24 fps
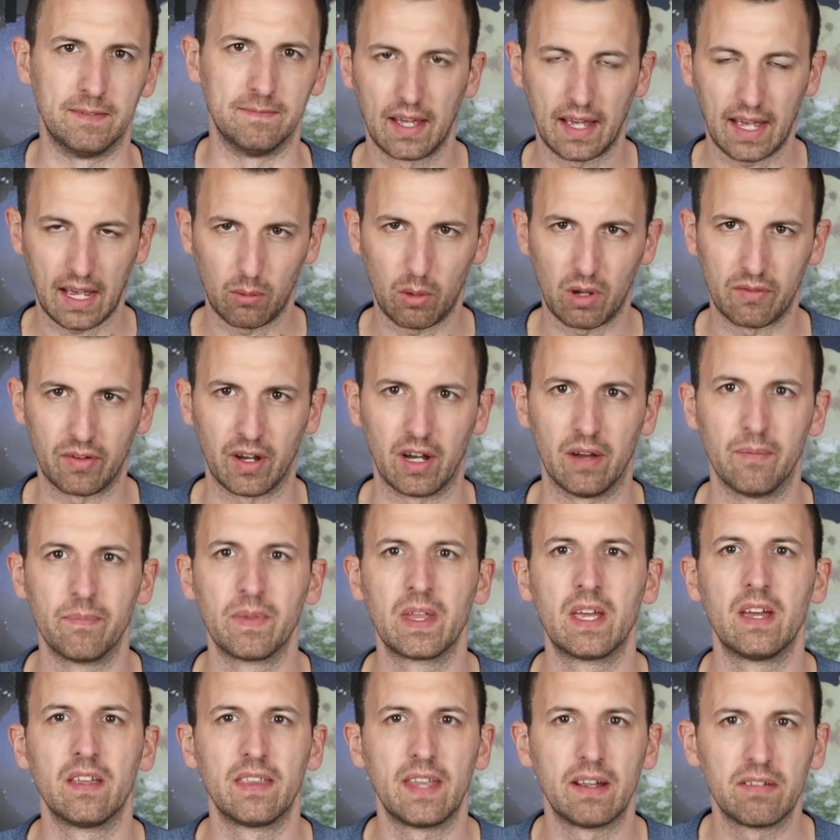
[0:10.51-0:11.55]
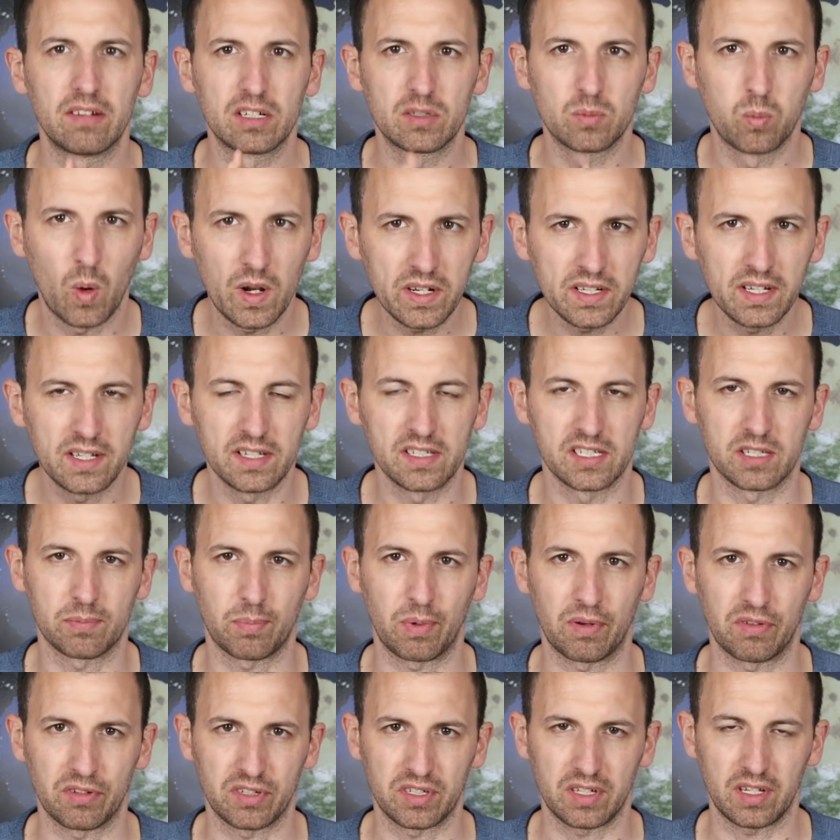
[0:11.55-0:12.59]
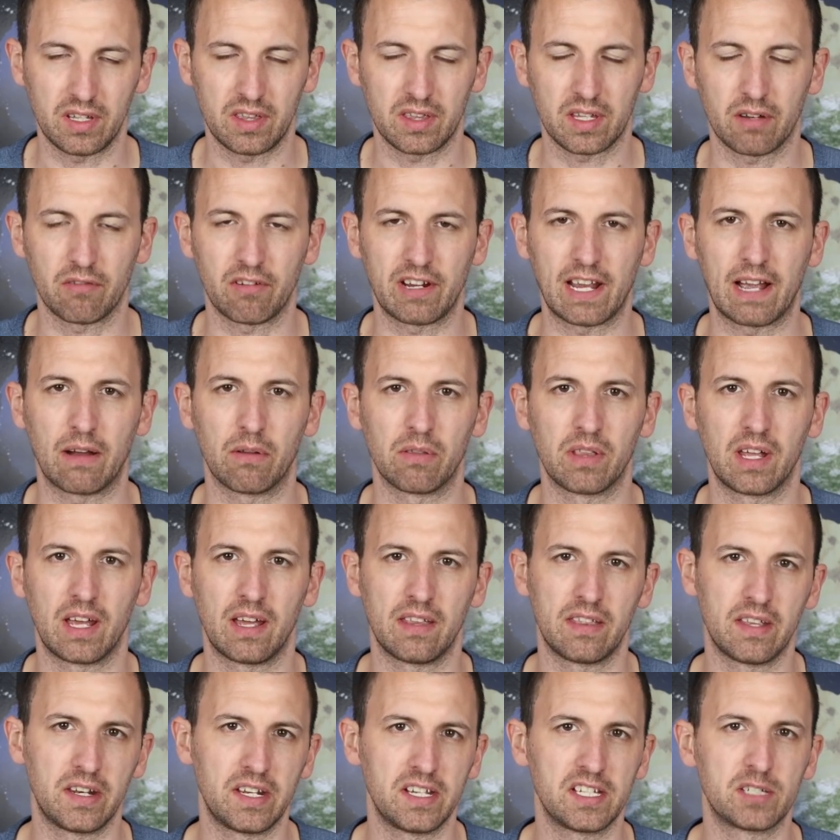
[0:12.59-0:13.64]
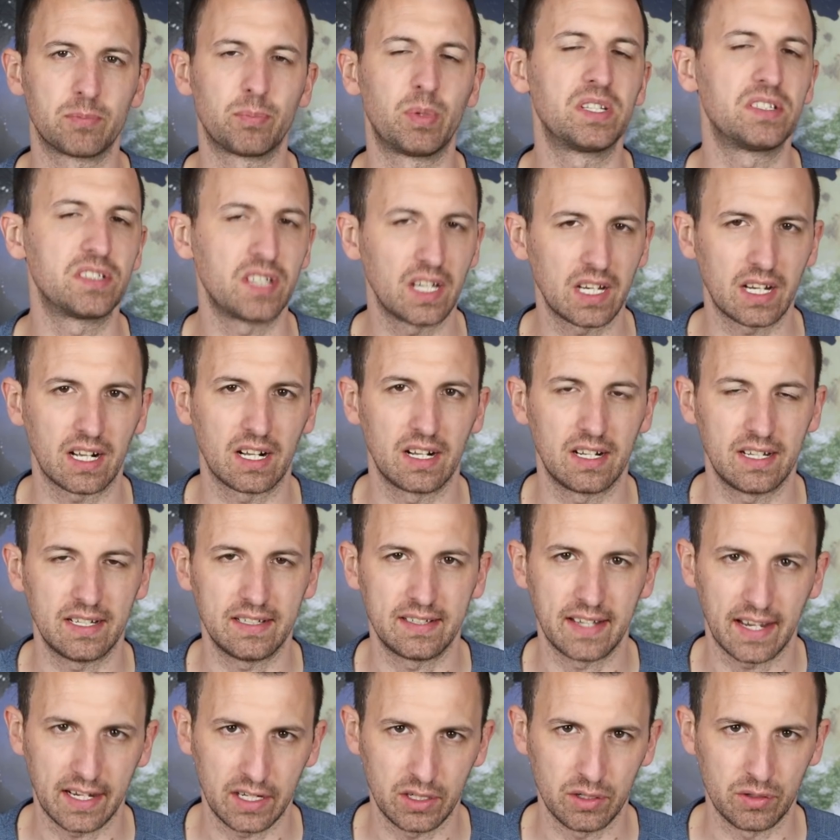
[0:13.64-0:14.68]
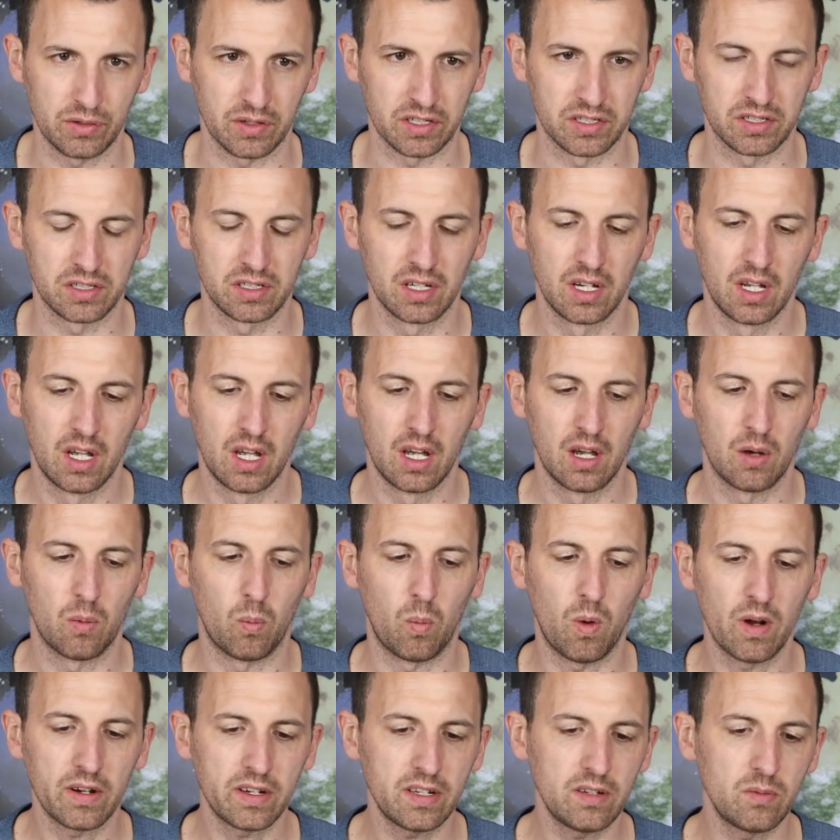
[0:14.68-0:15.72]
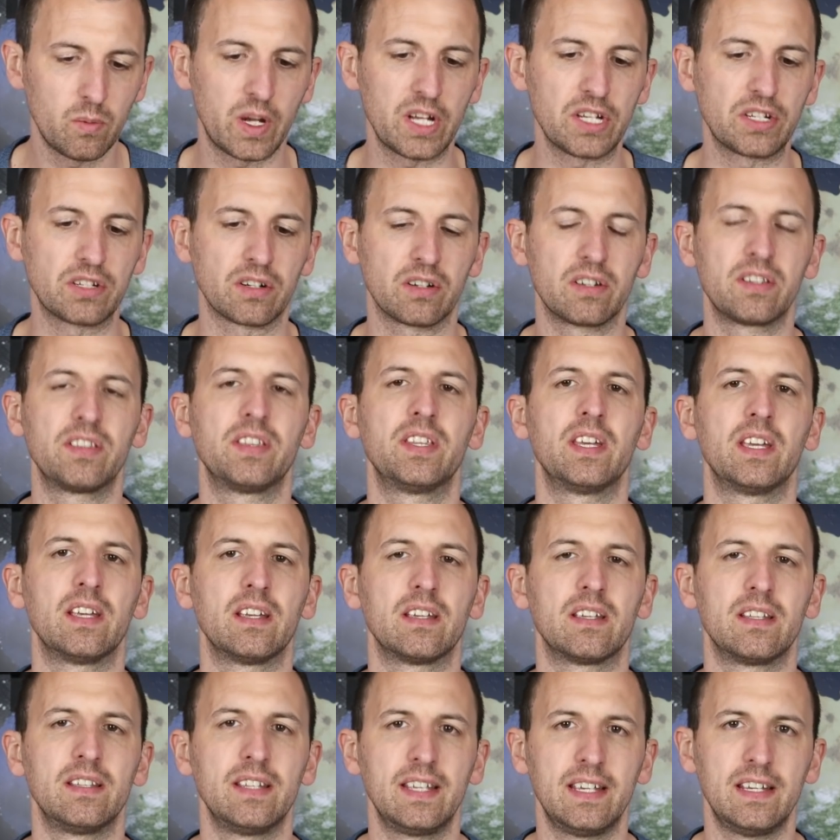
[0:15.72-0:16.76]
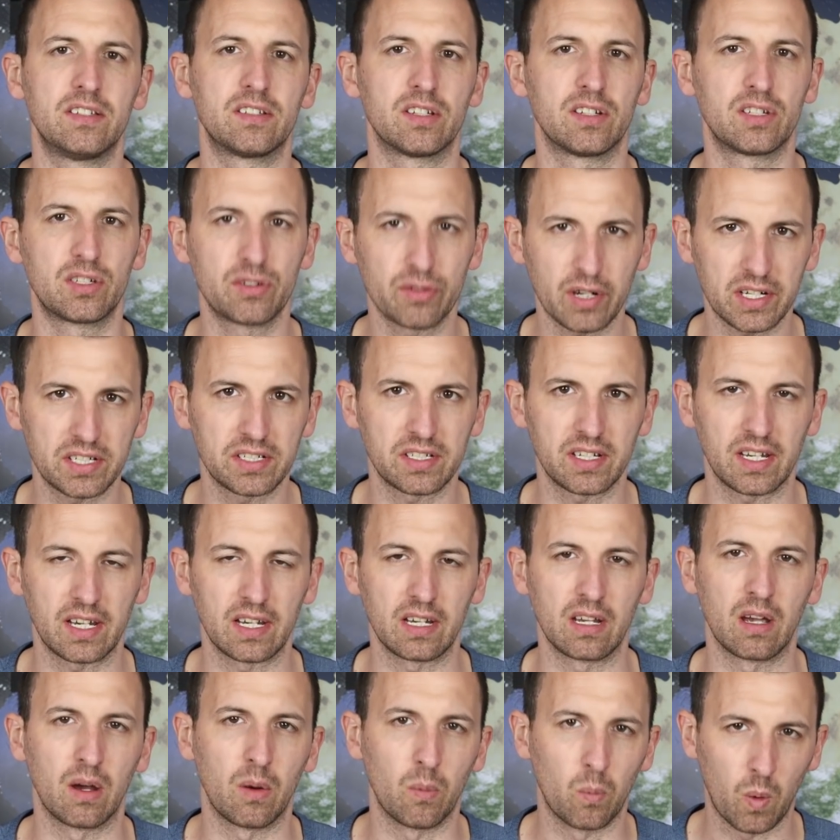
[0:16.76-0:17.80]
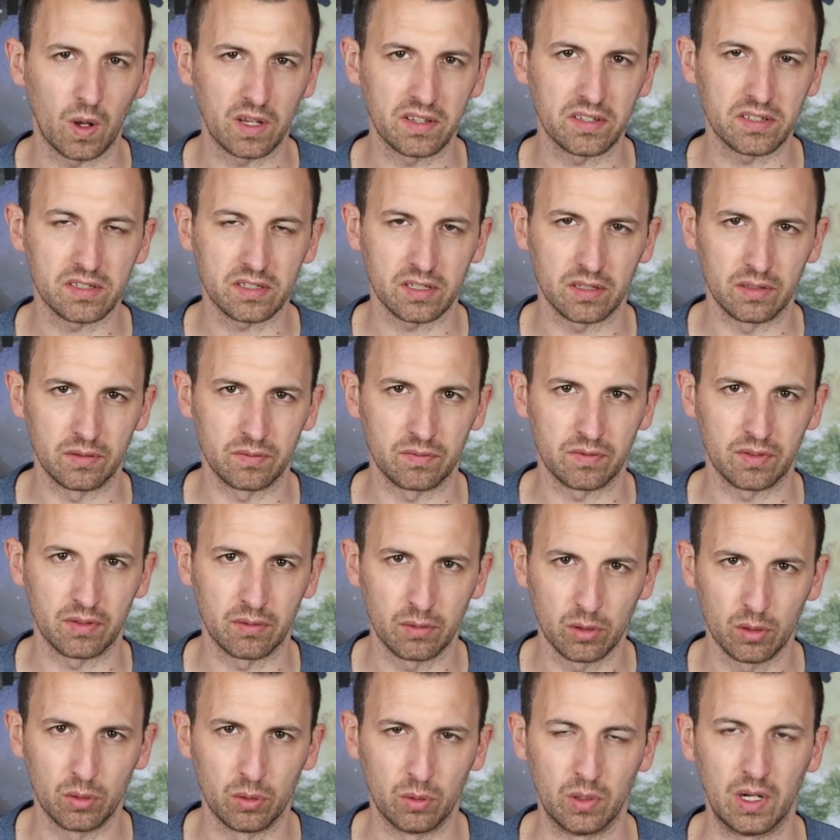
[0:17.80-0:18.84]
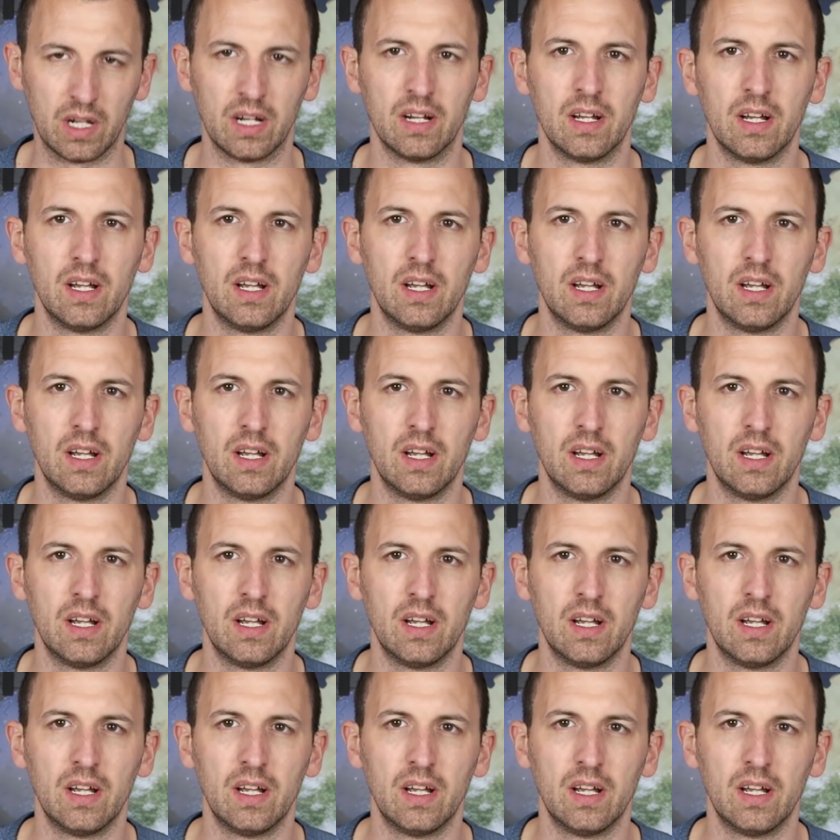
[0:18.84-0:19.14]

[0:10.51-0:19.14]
However, there is one conspiracy theory out there that is particularly dangerous, one in which I think needs addressing once and for all.